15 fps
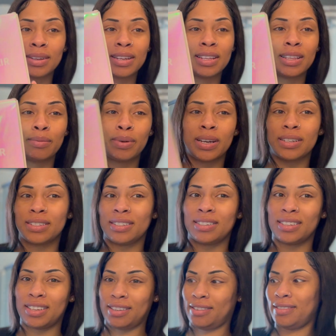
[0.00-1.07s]
The box is
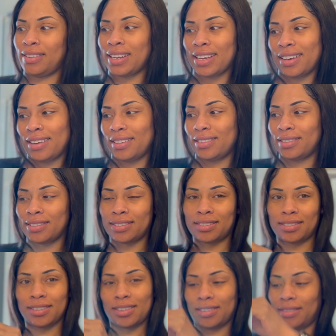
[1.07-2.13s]
cute, I guess,
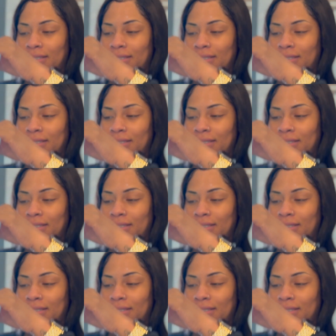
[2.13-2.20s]
you know.